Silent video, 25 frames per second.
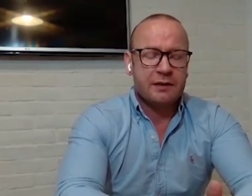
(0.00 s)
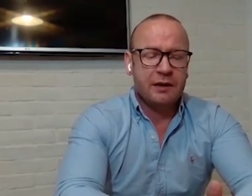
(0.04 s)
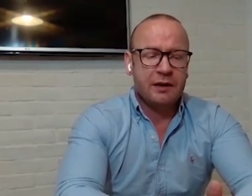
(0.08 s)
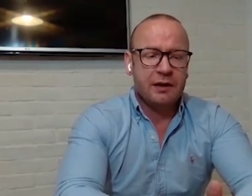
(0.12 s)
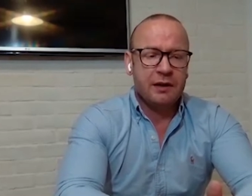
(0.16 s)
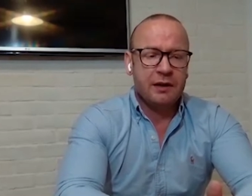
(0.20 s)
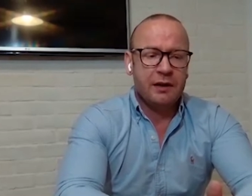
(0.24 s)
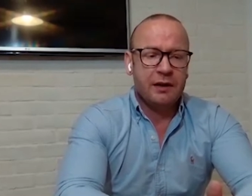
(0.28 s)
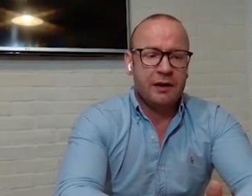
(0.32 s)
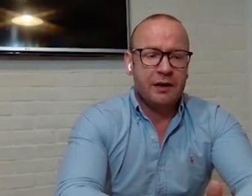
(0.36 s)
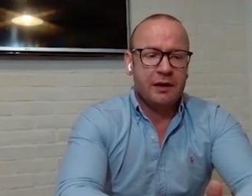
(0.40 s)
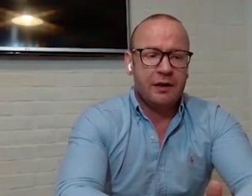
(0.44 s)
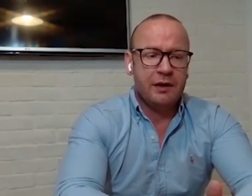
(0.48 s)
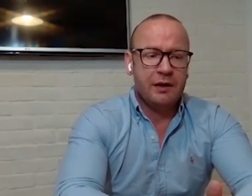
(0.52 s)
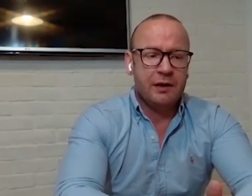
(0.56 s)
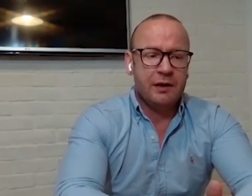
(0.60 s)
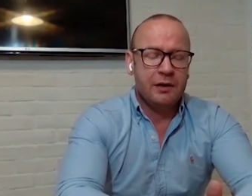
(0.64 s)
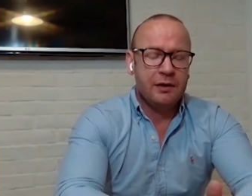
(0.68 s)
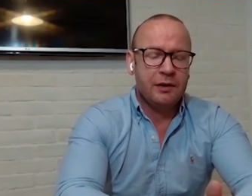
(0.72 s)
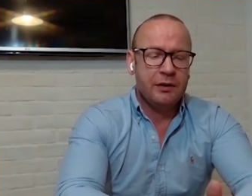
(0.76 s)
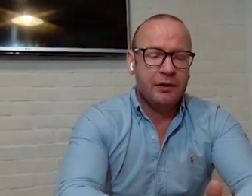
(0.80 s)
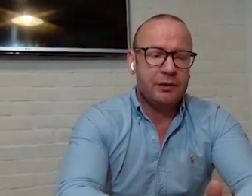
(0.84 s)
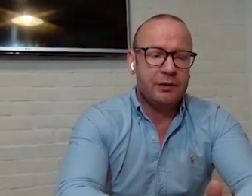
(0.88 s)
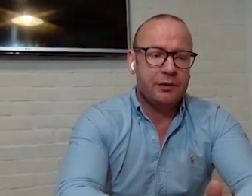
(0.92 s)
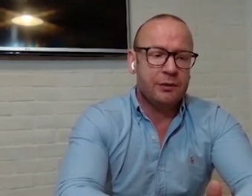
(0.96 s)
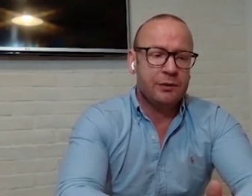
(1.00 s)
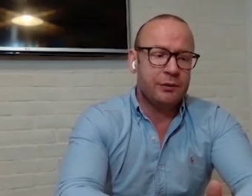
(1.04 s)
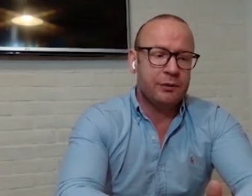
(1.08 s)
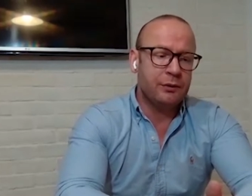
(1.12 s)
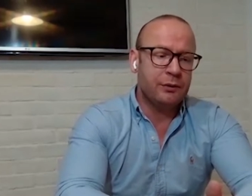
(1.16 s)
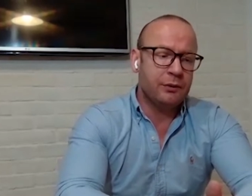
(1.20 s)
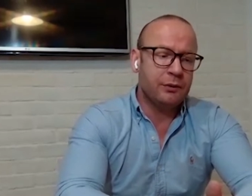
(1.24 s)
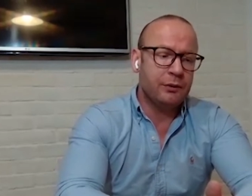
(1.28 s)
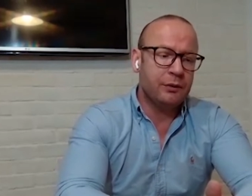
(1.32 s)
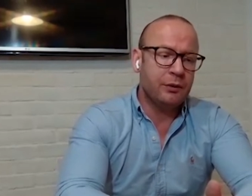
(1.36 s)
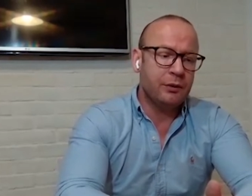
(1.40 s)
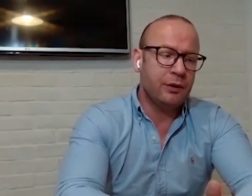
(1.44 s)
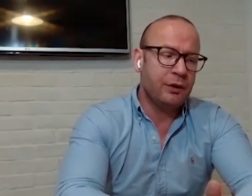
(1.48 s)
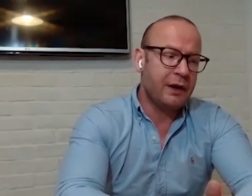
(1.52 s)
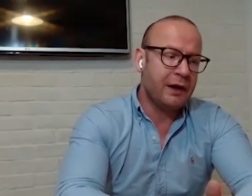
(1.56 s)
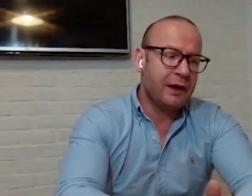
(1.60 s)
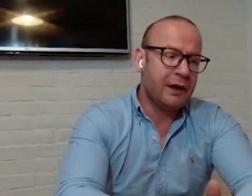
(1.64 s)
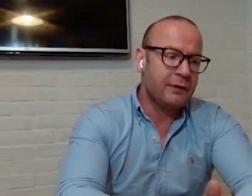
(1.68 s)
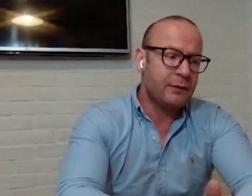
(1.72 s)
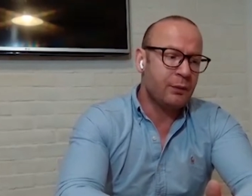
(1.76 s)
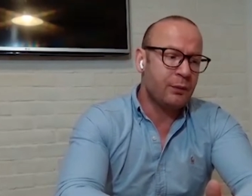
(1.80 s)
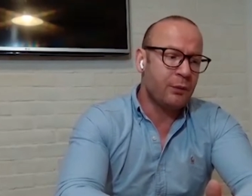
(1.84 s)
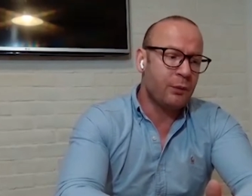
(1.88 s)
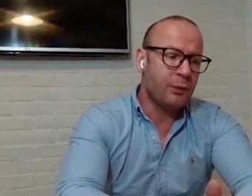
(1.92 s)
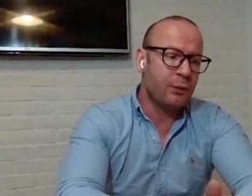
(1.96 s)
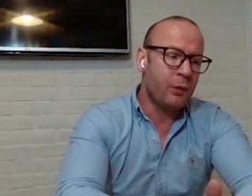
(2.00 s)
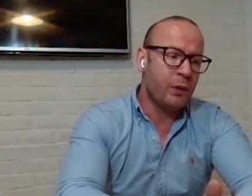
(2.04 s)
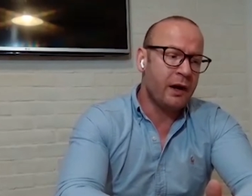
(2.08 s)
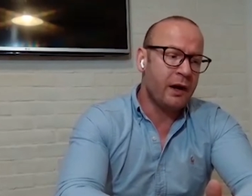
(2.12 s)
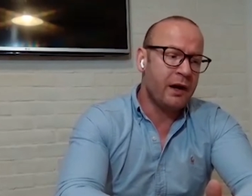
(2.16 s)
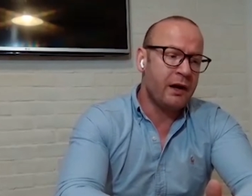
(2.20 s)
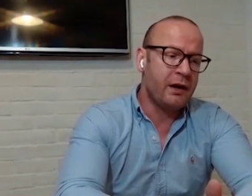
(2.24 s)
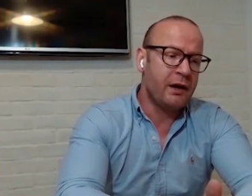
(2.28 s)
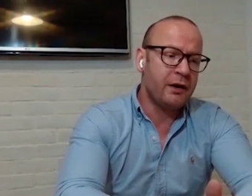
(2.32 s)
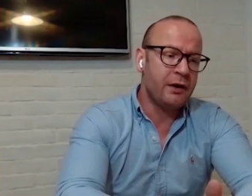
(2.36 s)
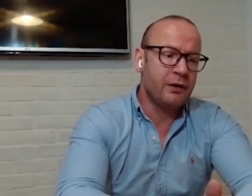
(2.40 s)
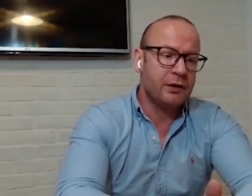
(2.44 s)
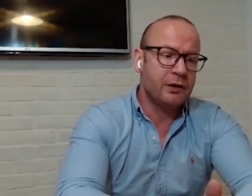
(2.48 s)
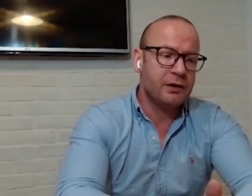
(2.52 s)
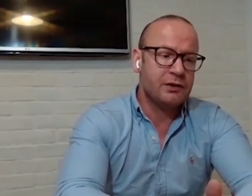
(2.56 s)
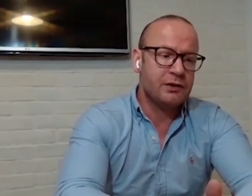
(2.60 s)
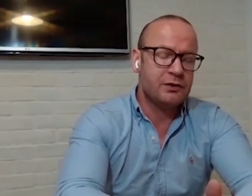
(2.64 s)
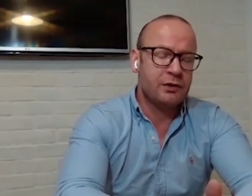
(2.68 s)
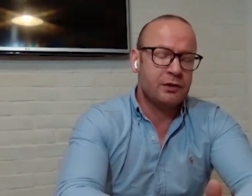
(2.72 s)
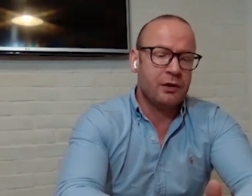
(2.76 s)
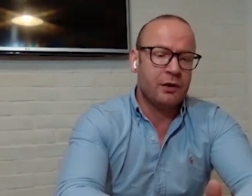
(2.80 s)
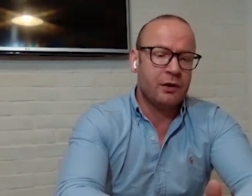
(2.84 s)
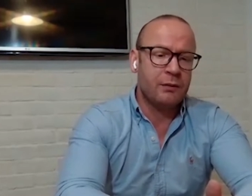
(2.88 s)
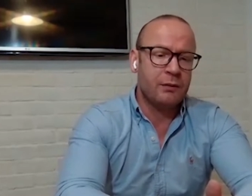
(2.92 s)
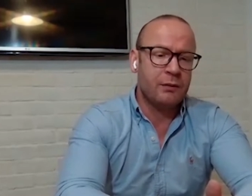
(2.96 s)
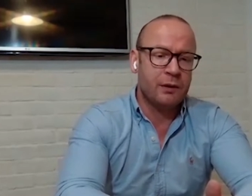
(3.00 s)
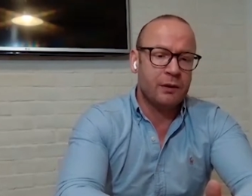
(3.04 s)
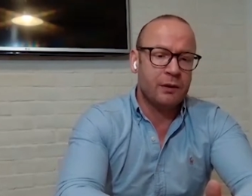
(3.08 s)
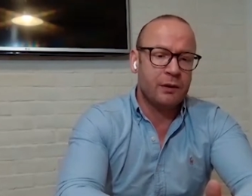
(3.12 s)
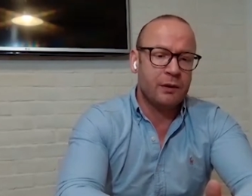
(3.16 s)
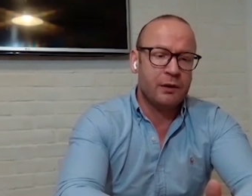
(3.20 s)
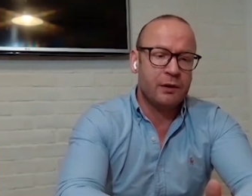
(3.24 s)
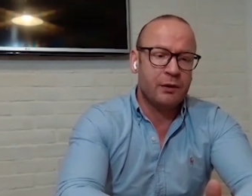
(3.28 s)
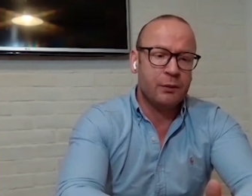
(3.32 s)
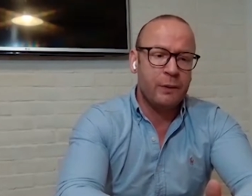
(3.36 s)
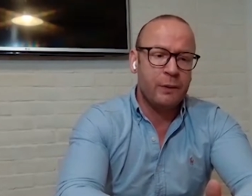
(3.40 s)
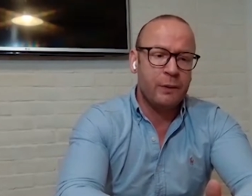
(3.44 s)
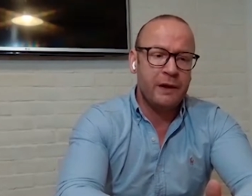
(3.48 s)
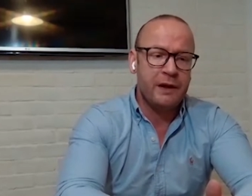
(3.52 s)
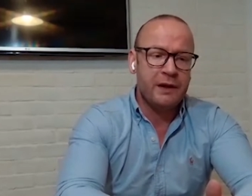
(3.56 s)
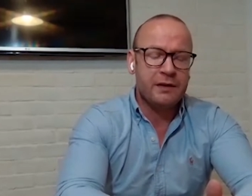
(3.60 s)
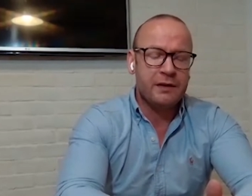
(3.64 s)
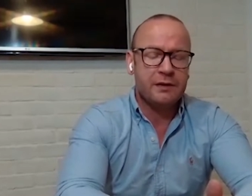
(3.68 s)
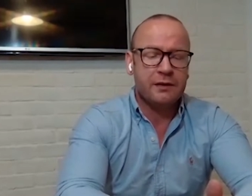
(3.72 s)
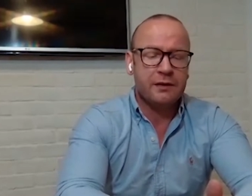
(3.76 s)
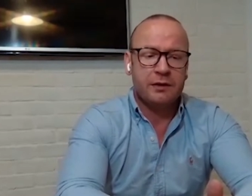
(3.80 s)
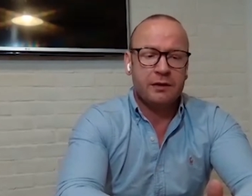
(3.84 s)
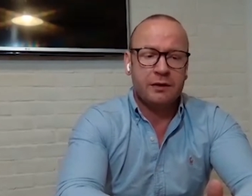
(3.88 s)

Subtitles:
You look at where you're strong, where you're weak.